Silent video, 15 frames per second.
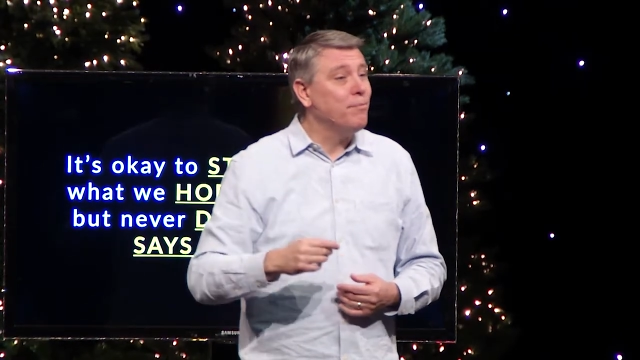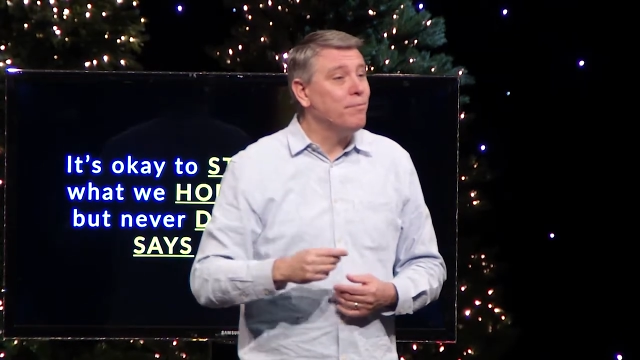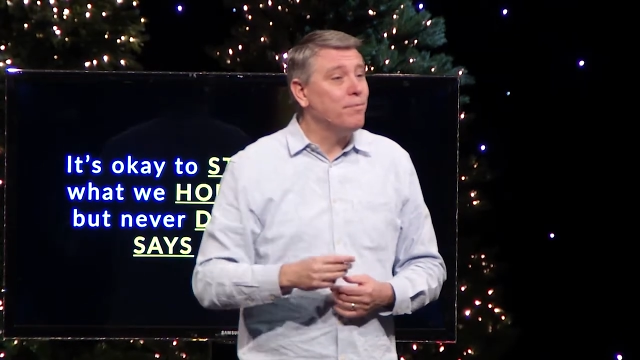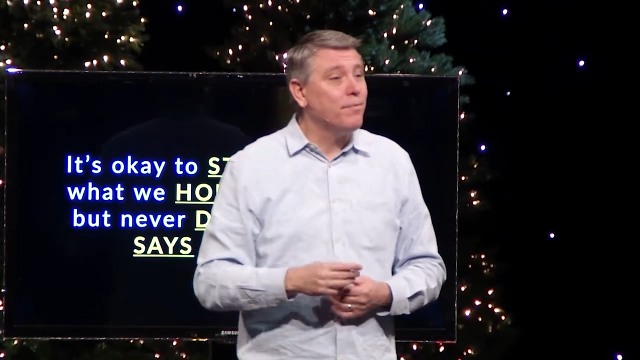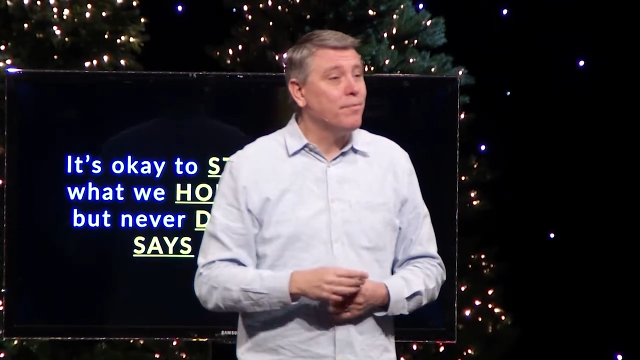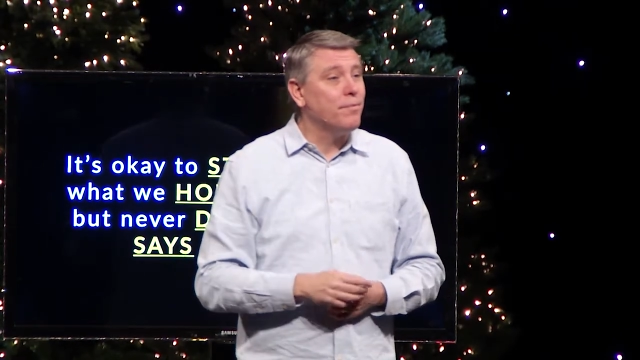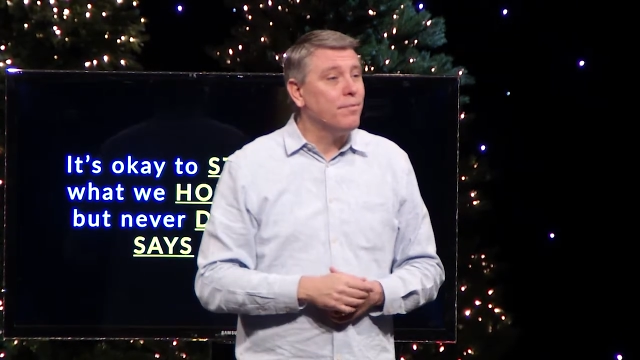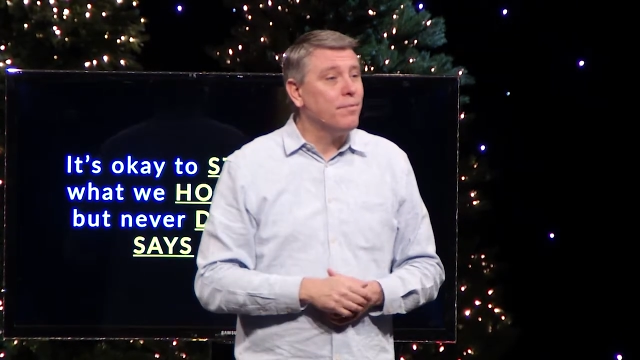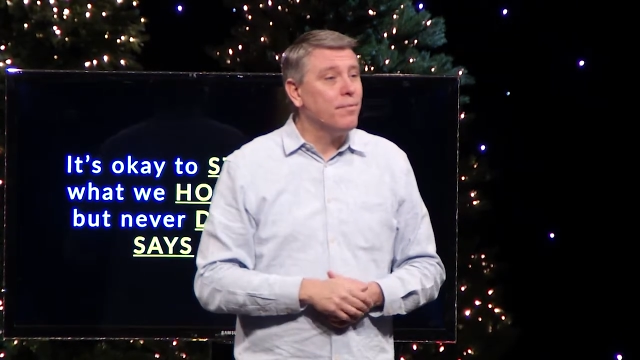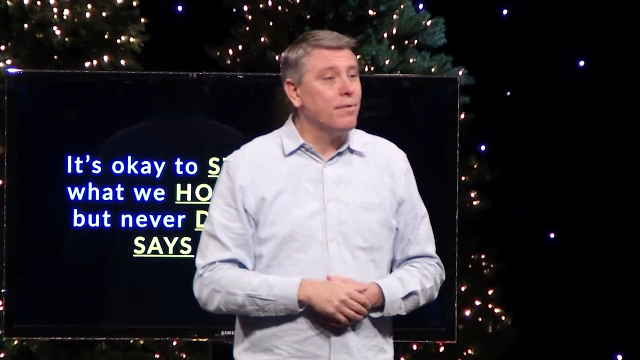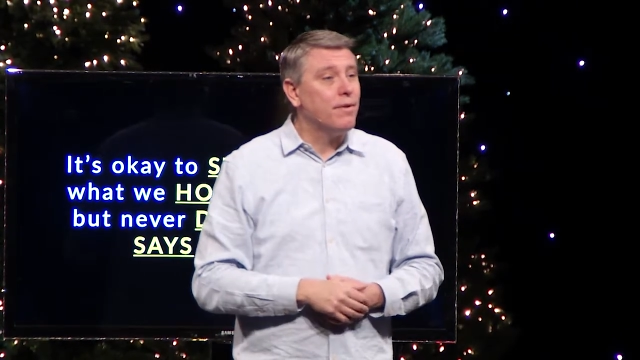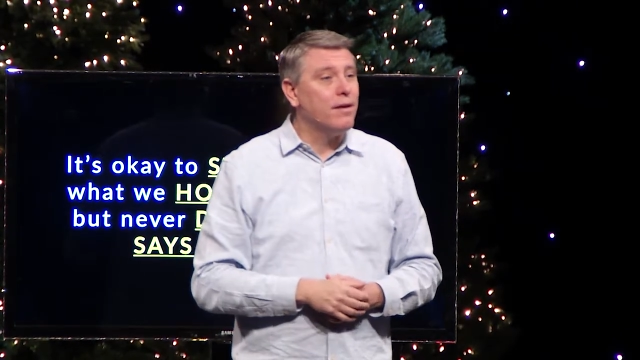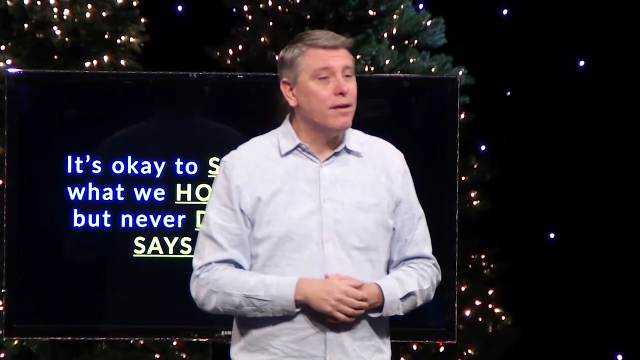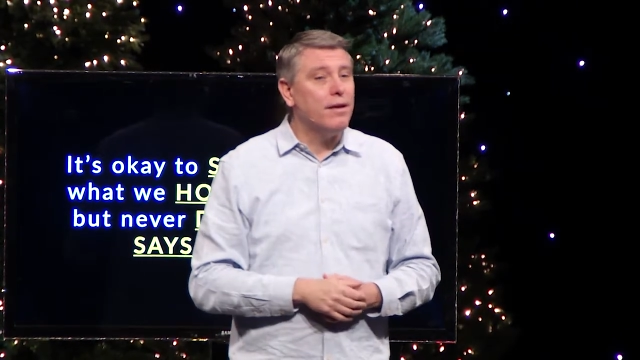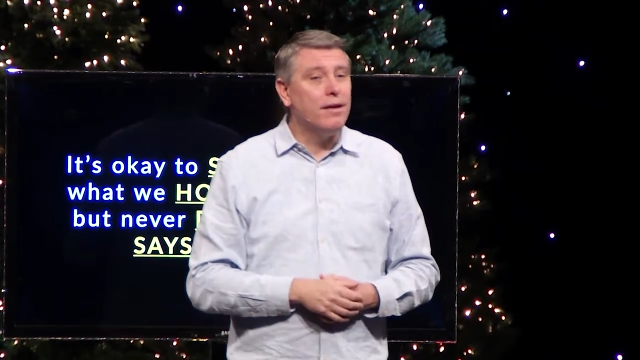
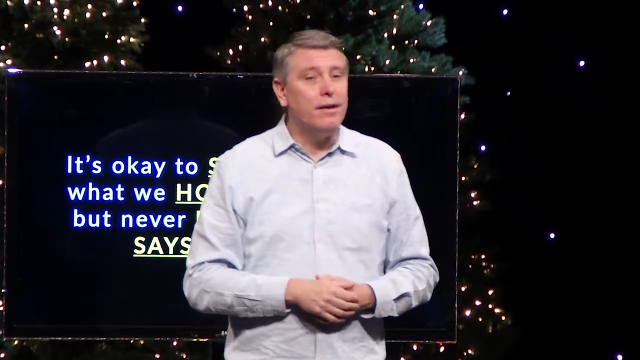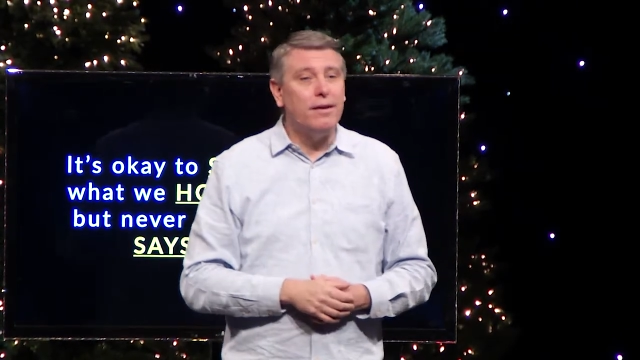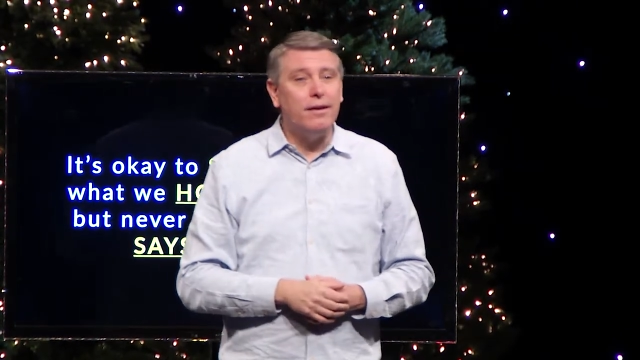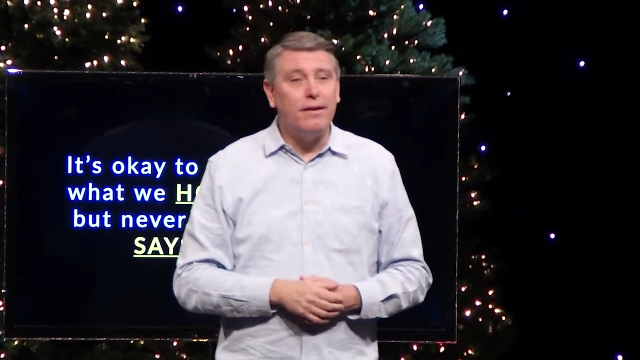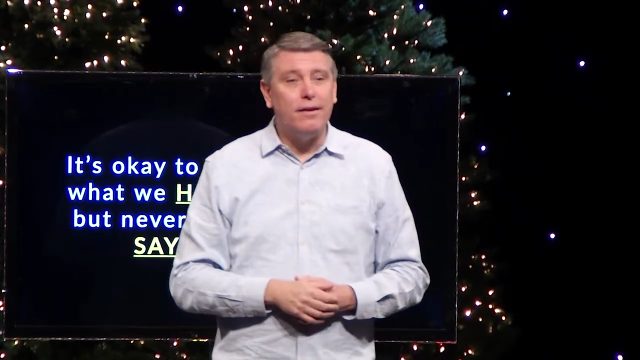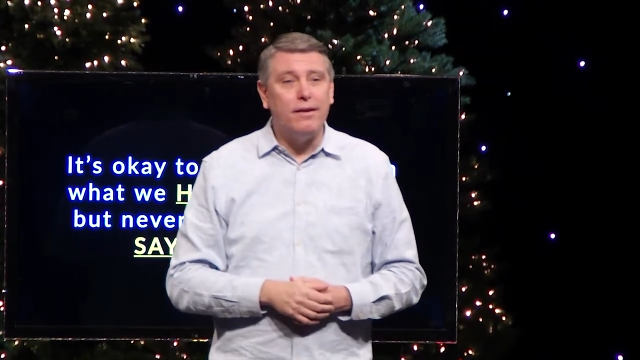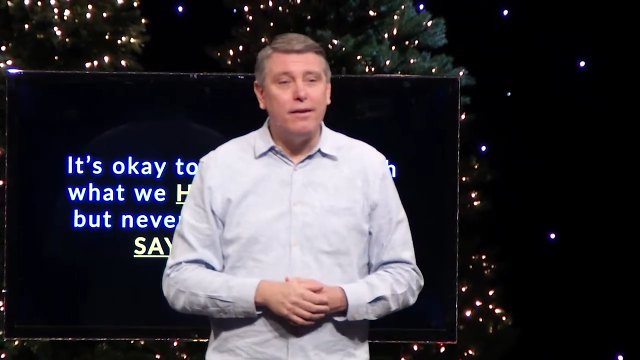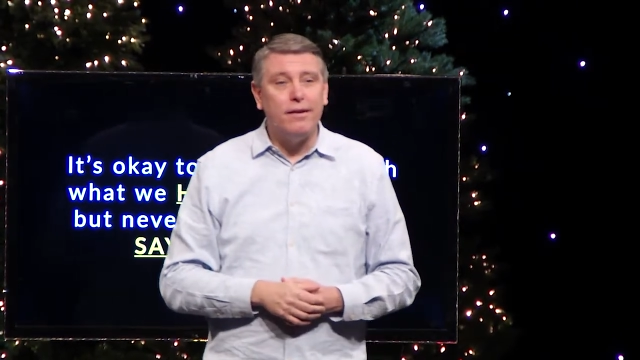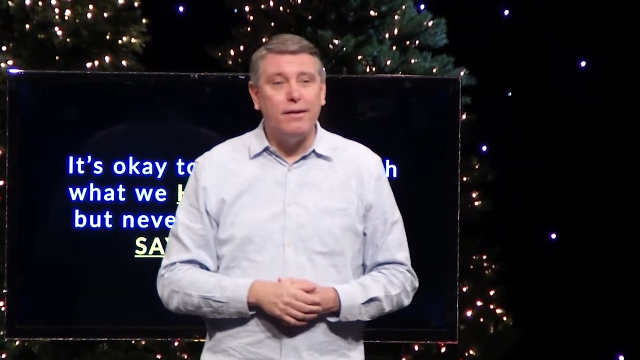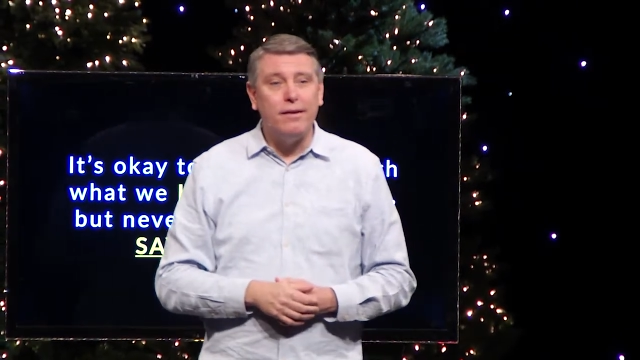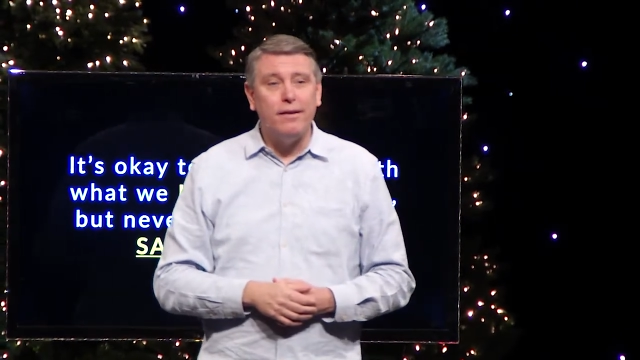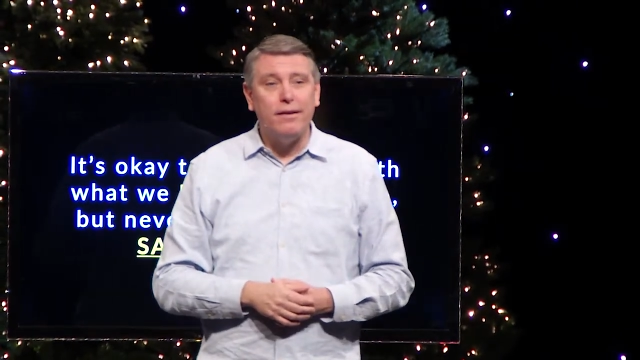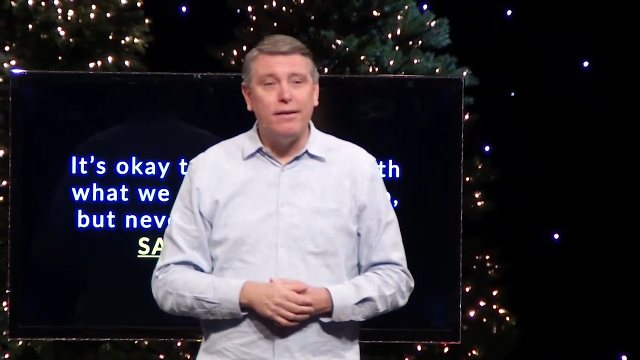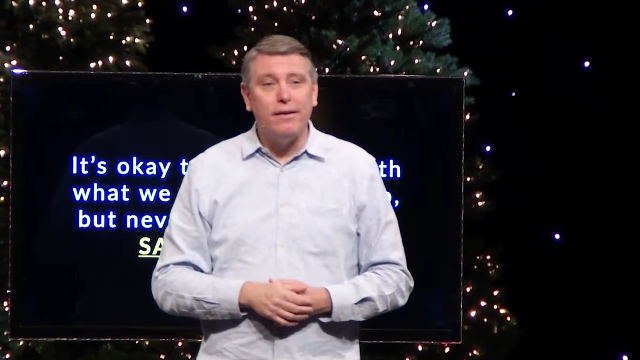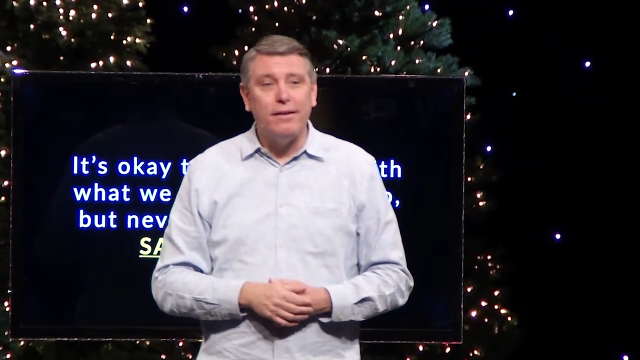
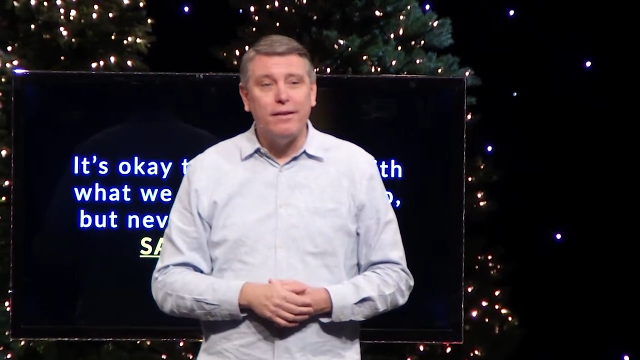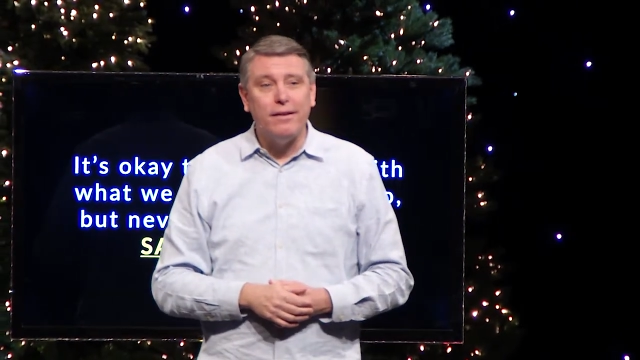(silence)